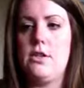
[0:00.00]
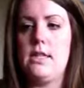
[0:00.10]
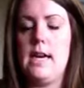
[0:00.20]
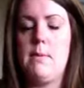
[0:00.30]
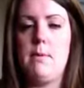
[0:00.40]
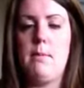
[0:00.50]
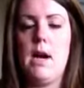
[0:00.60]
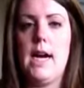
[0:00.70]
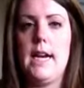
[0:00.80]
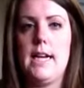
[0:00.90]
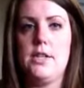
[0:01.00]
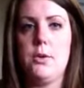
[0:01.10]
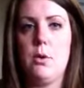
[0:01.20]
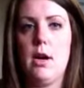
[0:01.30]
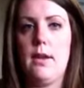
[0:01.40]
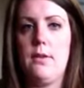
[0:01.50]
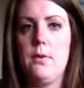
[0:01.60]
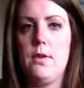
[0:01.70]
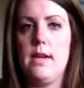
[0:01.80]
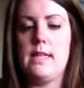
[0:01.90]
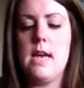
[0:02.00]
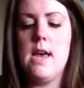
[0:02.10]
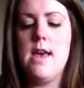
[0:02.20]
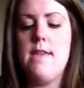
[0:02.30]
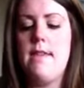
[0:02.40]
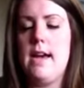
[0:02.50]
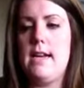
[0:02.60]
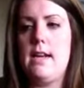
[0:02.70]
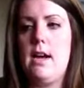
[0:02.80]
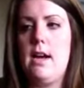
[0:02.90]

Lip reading: just keep in mind as you're working through this that